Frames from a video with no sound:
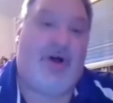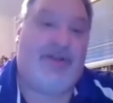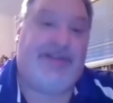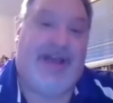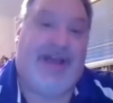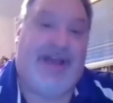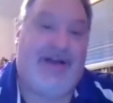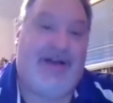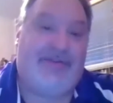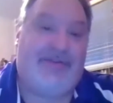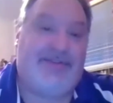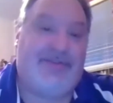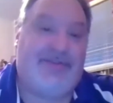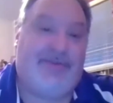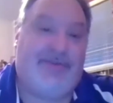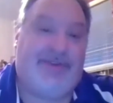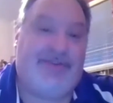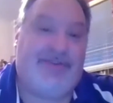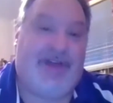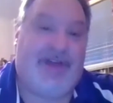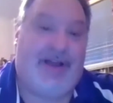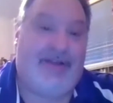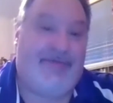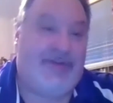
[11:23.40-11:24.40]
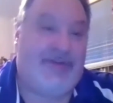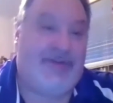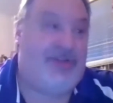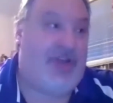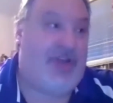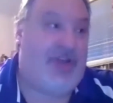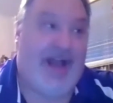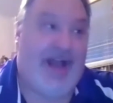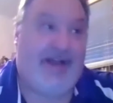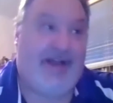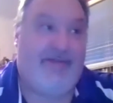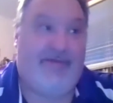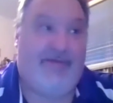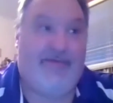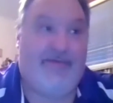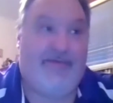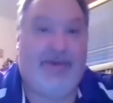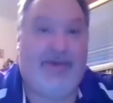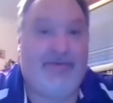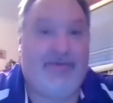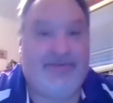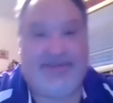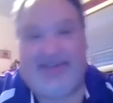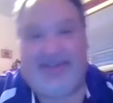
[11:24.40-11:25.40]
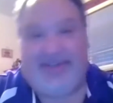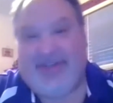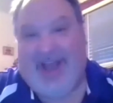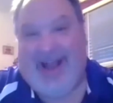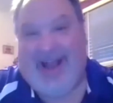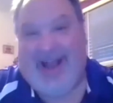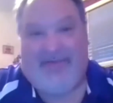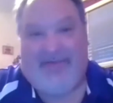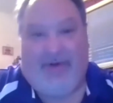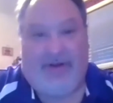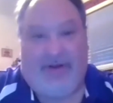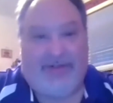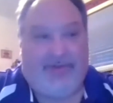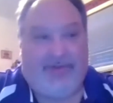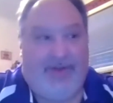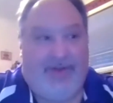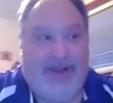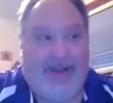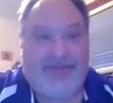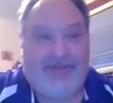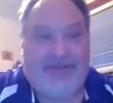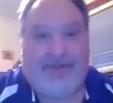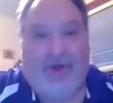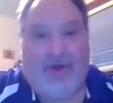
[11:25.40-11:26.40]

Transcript: town, so he's kind of he was a jack of all trades